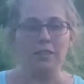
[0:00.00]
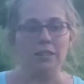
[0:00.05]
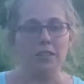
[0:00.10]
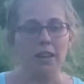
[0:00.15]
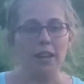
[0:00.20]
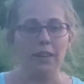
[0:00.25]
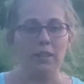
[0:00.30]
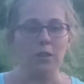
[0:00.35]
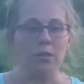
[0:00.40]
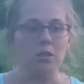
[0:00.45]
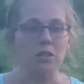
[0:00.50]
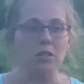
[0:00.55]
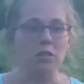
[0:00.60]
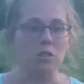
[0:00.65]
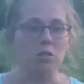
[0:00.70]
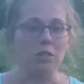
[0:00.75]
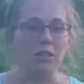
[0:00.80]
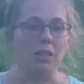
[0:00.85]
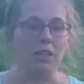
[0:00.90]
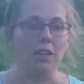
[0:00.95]
diagnosing,
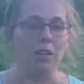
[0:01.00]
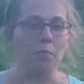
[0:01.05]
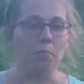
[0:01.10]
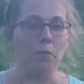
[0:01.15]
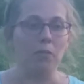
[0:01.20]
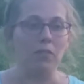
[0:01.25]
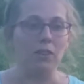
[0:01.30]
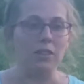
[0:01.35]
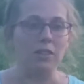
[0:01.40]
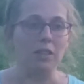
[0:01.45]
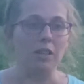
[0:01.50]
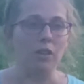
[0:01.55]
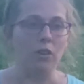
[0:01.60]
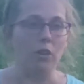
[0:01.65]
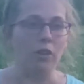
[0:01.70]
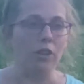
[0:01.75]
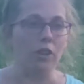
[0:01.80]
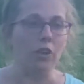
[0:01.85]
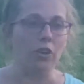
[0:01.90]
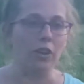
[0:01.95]
treating, preventing,
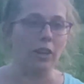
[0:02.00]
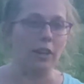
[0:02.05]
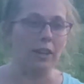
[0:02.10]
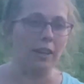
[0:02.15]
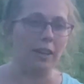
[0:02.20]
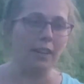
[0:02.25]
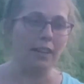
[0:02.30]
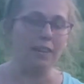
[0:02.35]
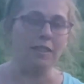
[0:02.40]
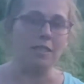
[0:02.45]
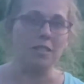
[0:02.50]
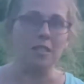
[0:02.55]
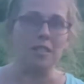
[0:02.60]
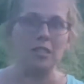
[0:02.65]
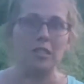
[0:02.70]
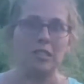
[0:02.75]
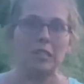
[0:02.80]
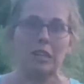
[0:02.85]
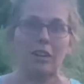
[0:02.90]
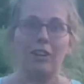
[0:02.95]
or curing any
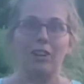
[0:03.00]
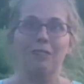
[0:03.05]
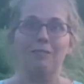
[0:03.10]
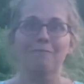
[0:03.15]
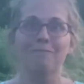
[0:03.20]
diseases here.